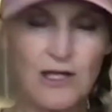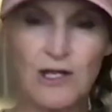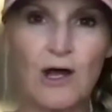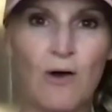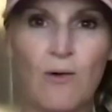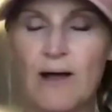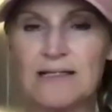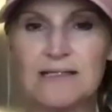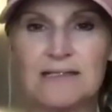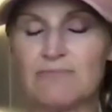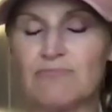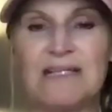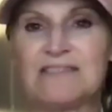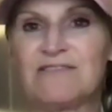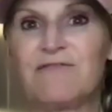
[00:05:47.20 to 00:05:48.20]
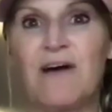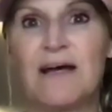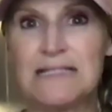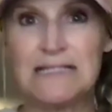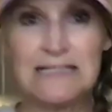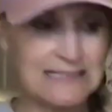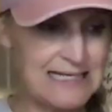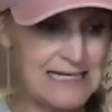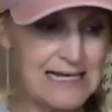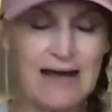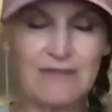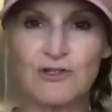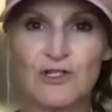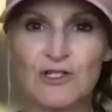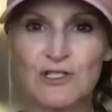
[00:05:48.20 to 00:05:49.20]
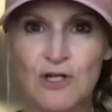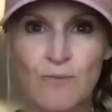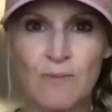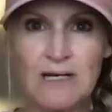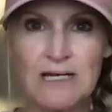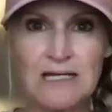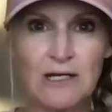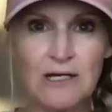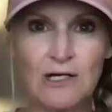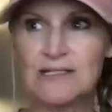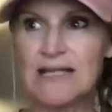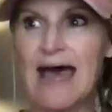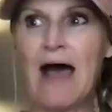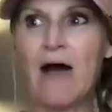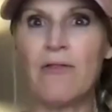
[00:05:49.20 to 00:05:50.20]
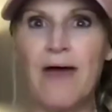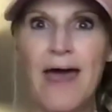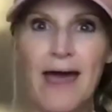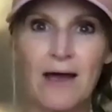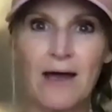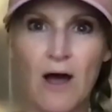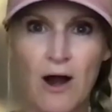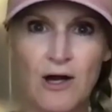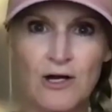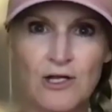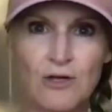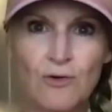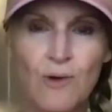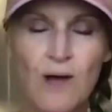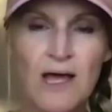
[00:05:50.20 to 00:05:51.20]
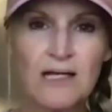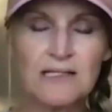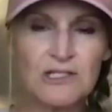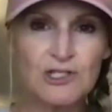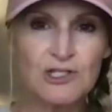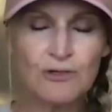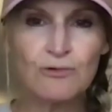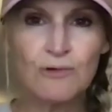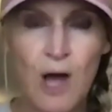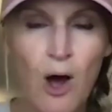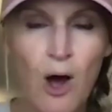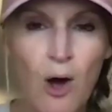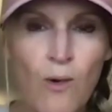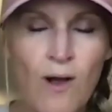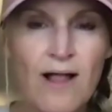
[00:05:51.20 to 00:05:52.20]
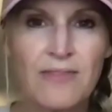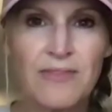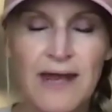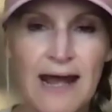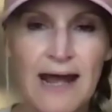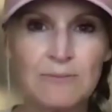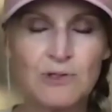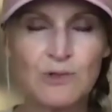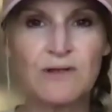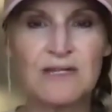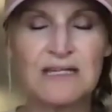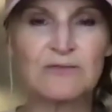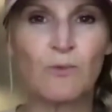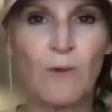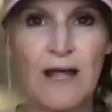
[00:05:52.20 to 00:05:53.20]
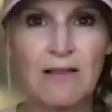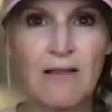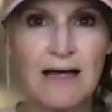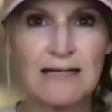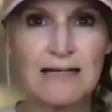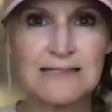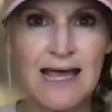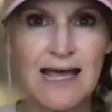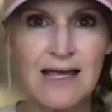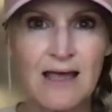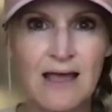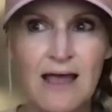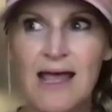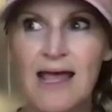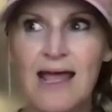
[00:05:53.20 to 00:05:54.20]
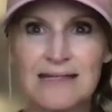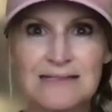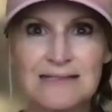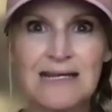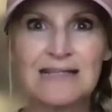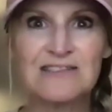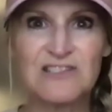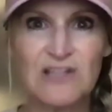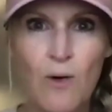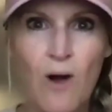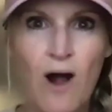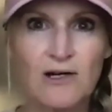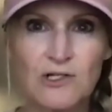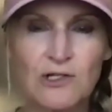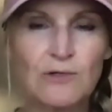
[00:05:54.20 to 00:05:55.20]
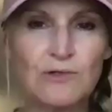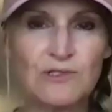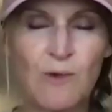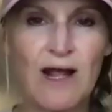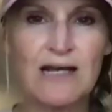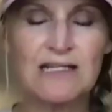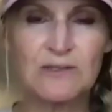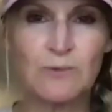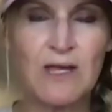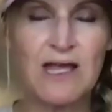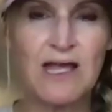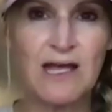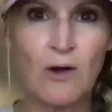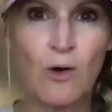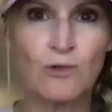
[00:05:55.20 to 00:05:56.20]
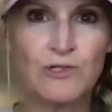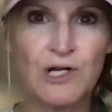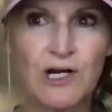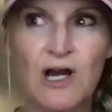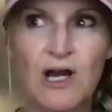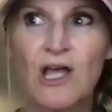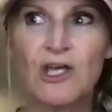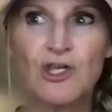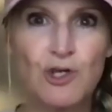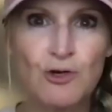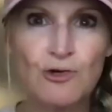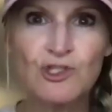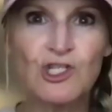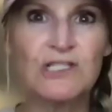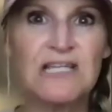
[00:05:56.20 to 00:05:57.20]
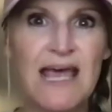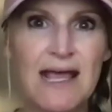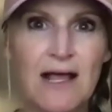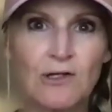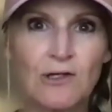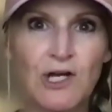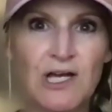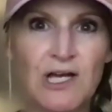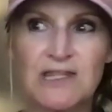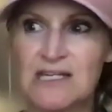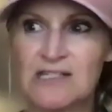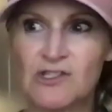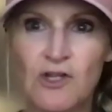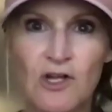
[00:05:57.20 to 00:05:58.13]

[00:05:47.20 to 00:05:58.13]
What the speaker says: You know, it's fun to see it after so many years. How the heck are you? Did you know that I'm doing this weight loss thing? Isn't it so hard to lose weight as we get older? You should take a look at this.